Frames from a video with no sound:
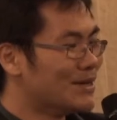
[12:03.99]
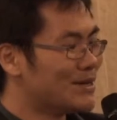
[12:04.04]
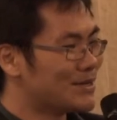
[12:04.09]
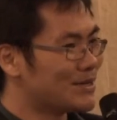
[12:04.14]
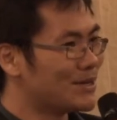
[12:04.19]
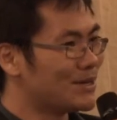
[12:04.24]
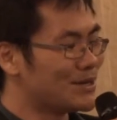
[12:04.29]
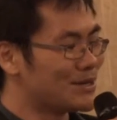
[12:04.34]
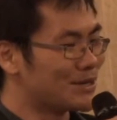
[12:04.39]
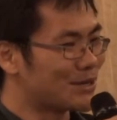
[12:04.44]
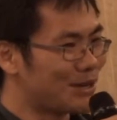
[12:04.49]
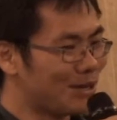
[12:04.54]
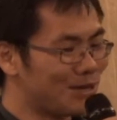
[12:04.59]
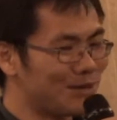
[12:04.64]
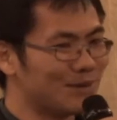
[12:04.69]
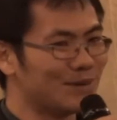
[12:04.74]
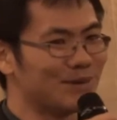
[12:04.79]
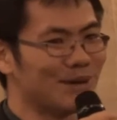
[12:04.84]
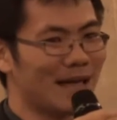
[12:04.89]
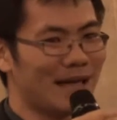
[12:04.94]
So you're going
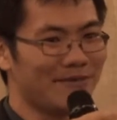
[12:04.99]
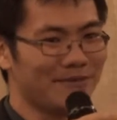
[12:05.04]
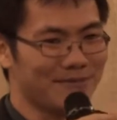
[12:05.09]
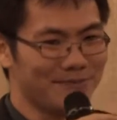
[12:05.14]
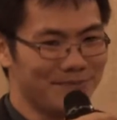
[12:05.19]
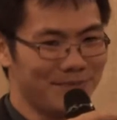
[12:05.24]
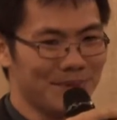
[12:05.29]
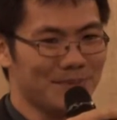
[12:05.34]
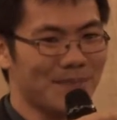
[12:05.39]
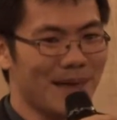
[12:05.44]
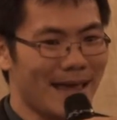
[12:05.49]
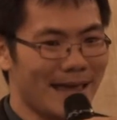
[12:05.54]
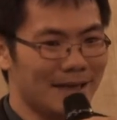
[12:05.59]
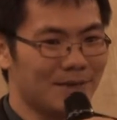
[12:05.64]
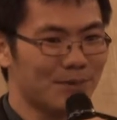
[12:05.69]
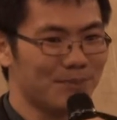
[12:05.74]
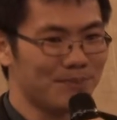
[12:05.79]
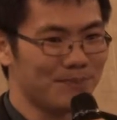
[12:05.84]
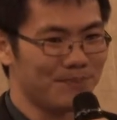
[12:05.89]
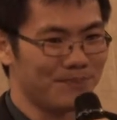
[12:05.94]
to have prepare
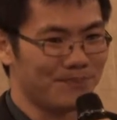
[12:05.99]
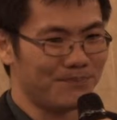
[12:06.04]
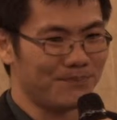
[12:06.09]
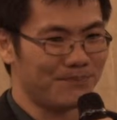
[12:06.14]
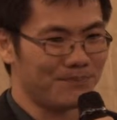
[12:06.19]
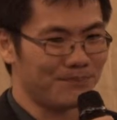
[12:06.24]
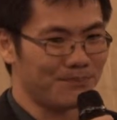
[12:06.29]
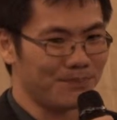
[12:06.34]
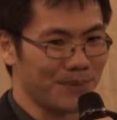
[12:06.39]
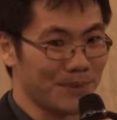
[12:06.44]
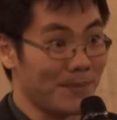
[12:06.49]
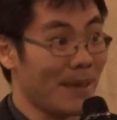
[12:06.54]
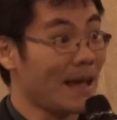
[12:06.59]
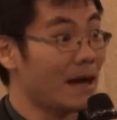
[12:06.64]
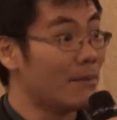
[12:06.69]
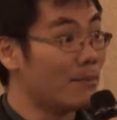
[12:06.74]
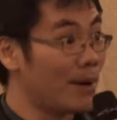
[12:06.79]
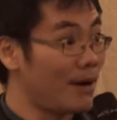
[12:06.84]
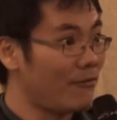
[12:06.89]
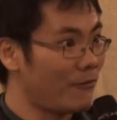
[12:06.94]

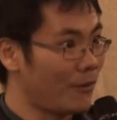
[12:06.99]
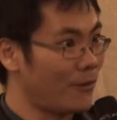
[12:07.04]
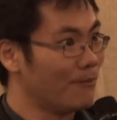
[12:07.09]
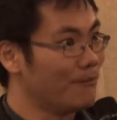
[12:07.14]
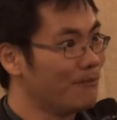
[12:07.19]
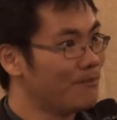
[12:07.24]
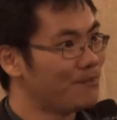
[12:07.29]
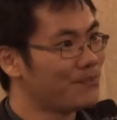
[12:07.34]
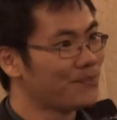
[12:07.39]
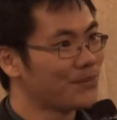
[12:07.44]
a platform.